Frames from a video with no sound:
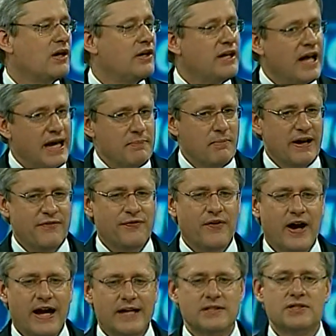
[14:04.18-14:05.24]
Good night, my
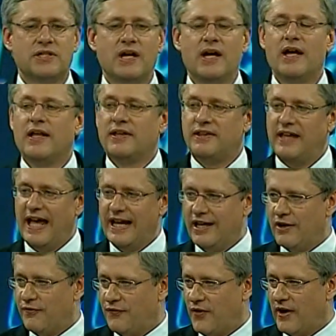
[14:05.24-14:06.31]
friends. Thank
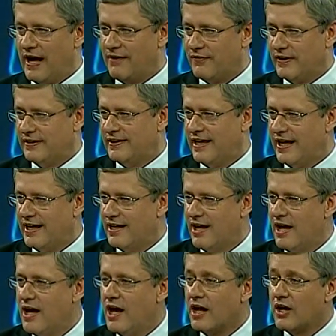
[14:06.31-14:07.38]
you for everything.
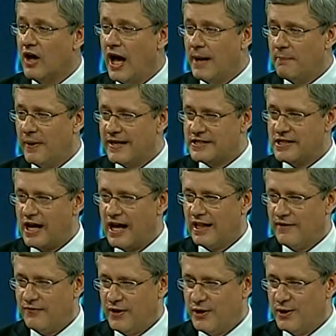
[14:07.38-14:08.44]
God bless all
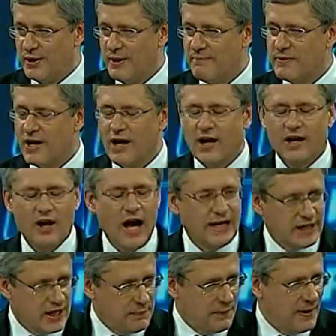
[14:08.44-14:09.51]
of you.
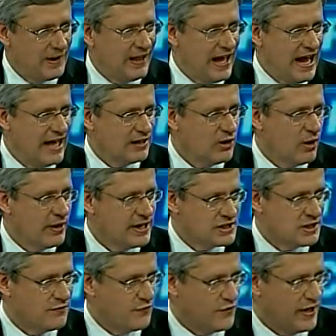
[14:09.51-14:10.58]
God keep our land
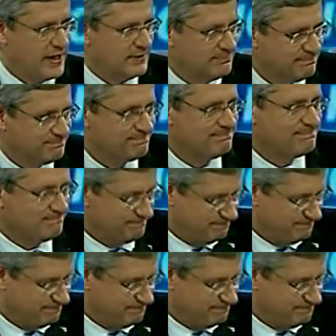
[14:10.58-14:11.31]
glorious and free.